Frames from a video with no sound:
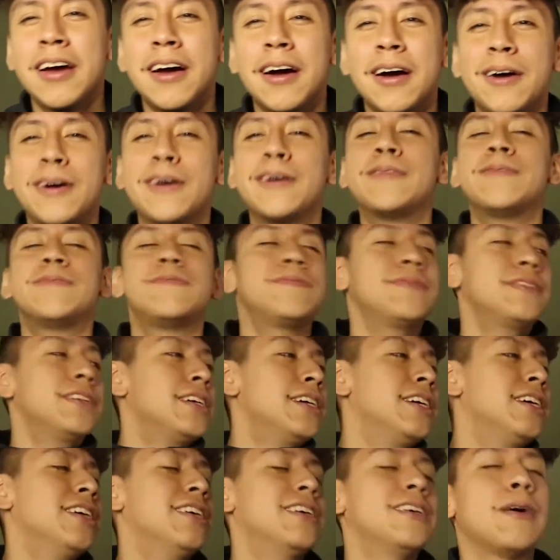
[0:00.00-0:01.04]

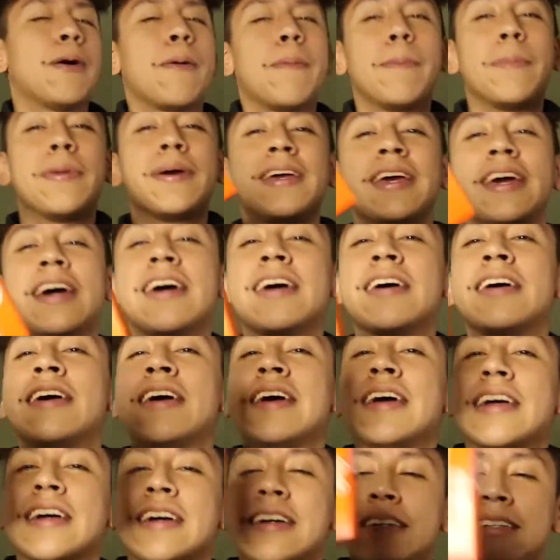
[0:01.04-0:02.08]
But yeah,
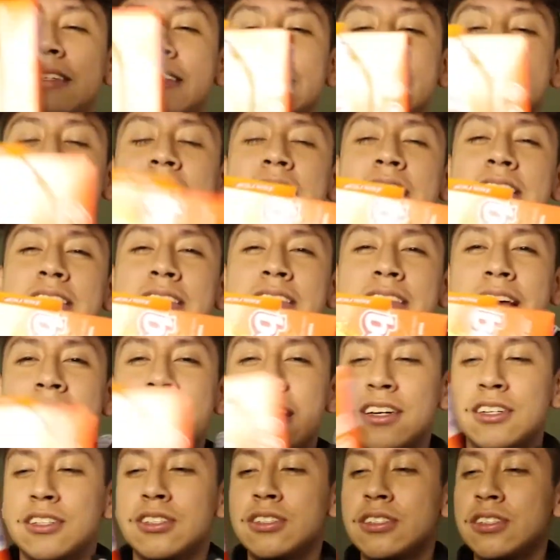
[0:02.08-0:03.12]
these
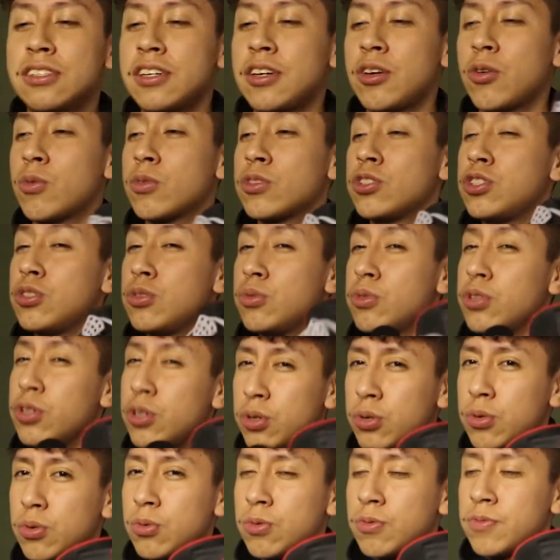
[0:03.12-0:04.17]
actually, what you
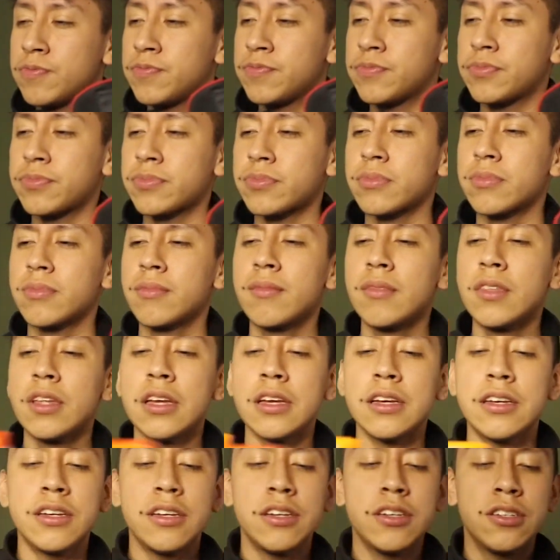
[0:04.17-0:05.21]
do
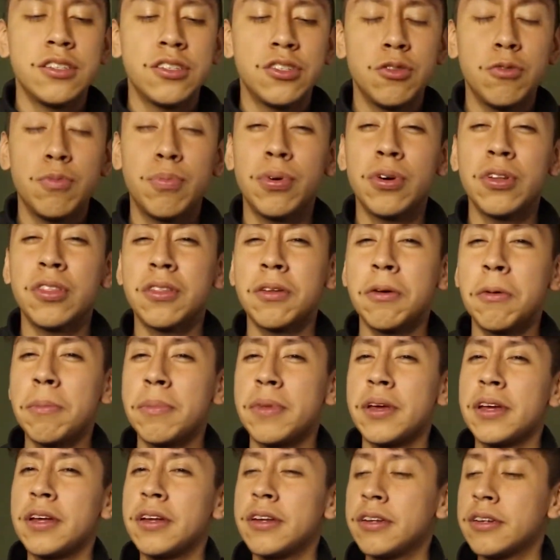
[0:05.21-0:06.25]
is you put
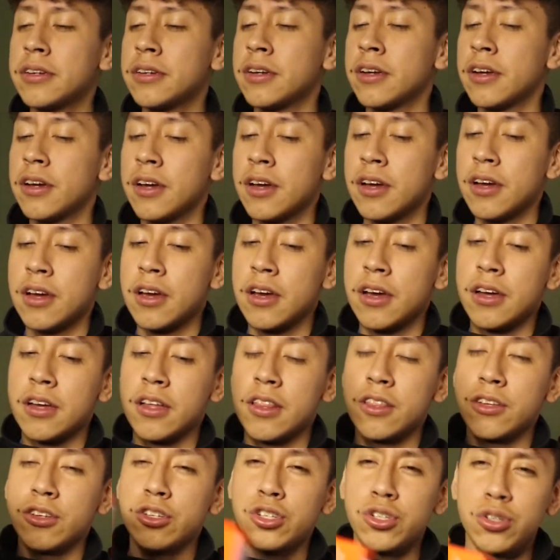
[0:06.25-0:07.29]
them in
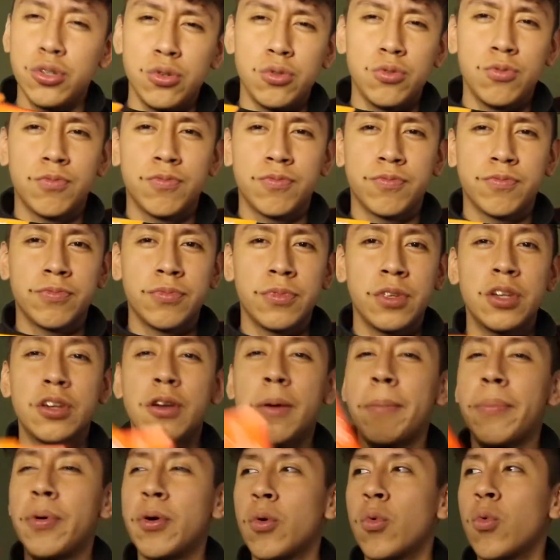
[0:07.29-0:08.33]
the shoe. You
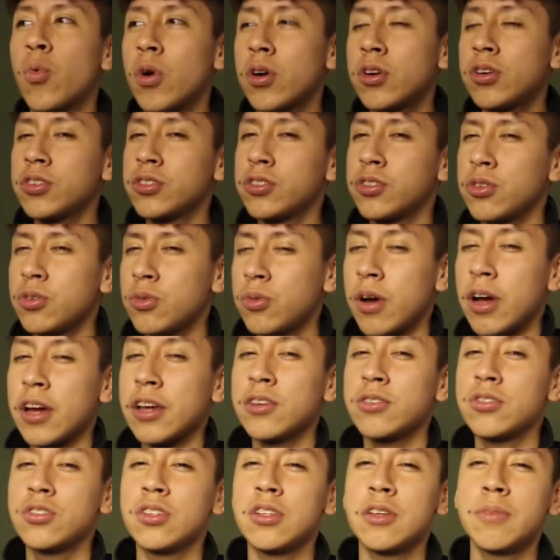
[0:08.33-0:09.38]
can put one or two. I
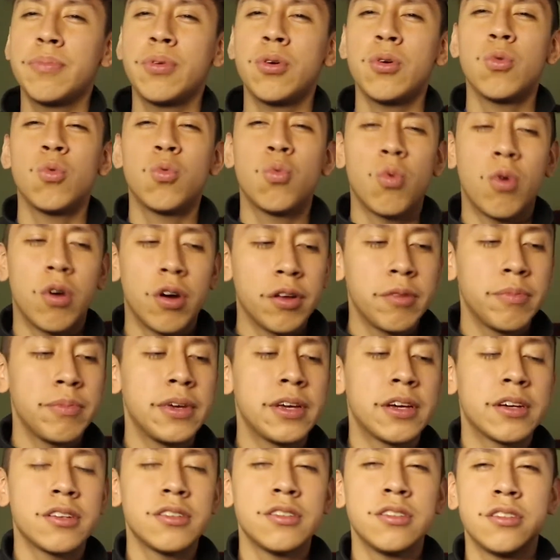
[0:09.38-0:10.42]
usually put one
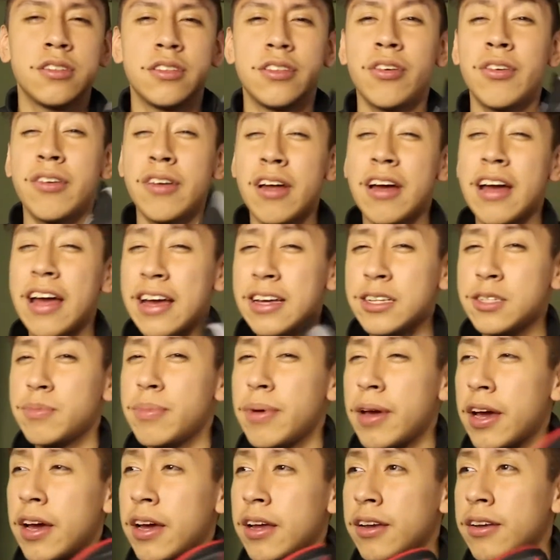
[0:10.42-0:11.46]
because they're not as
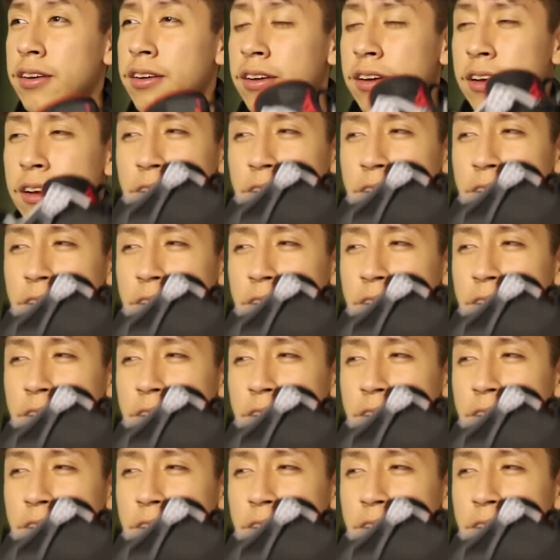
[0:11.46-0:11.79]
bad.